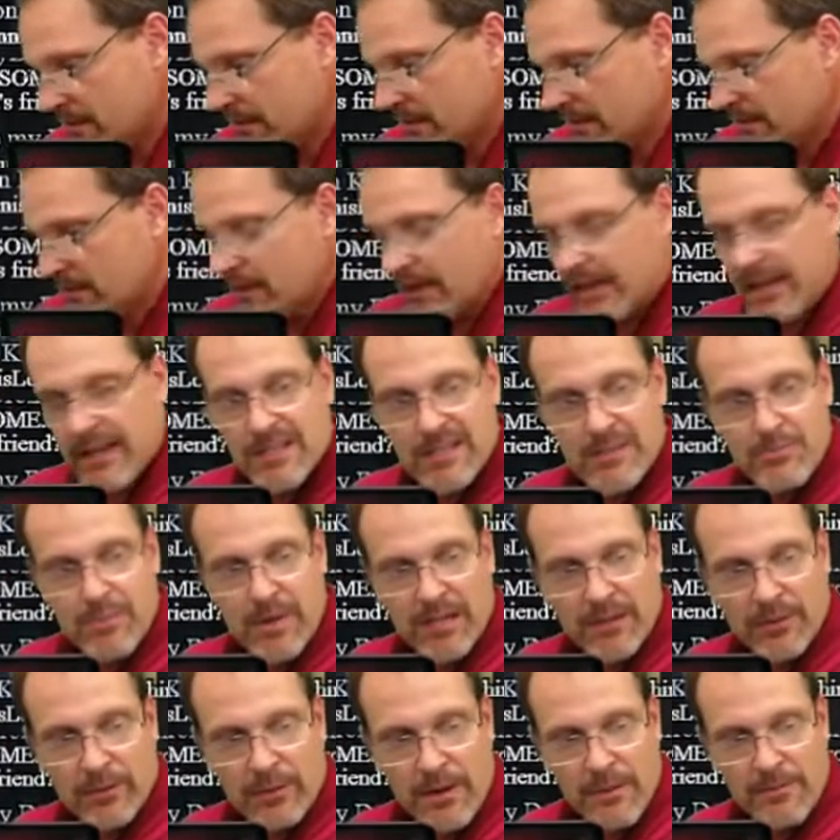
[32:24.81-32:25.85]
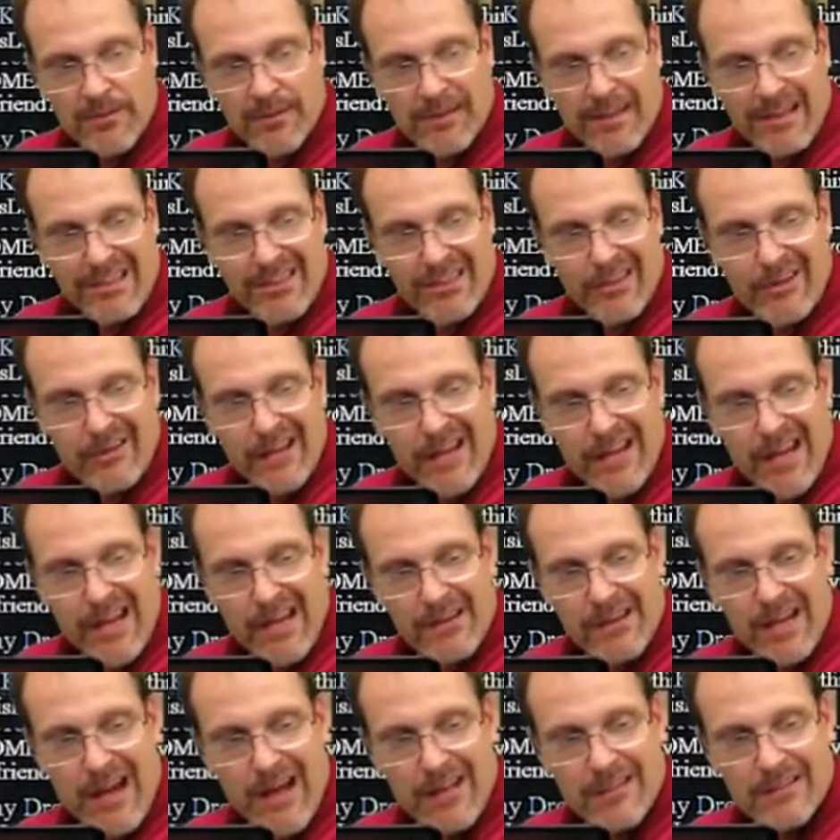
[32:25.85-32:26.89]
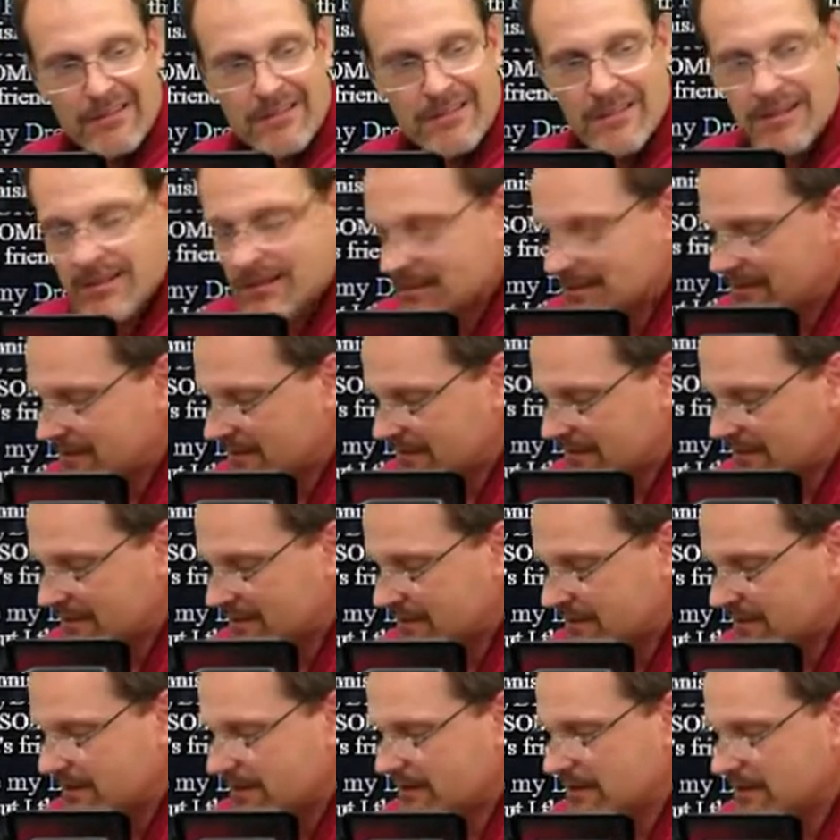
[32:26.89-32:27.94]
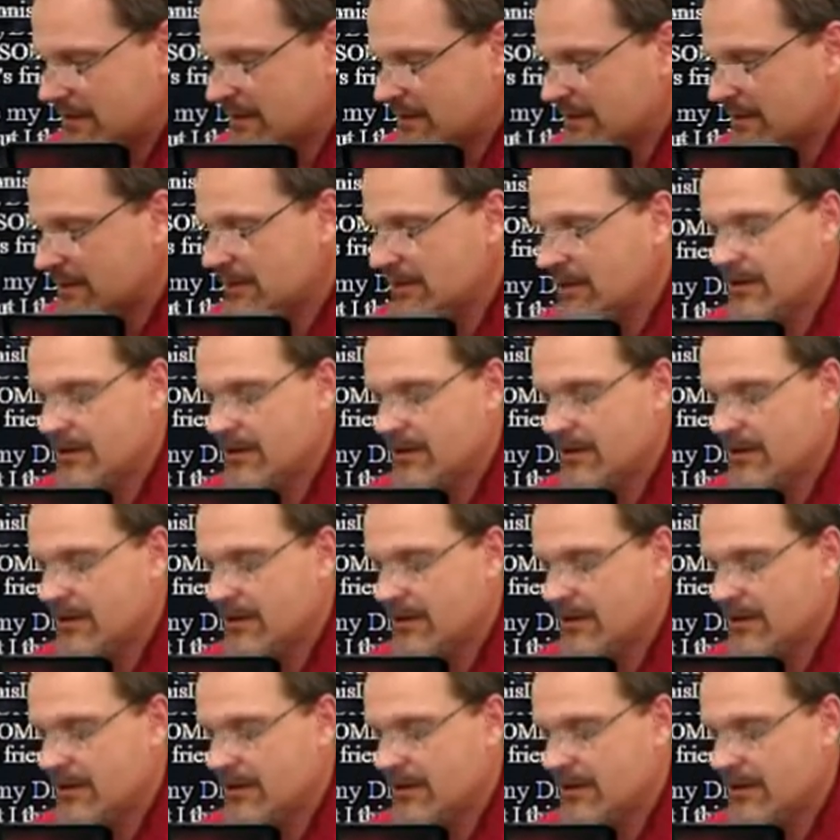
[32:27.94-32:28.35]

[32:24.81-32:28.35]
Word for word: I think I just picked one up for like $38.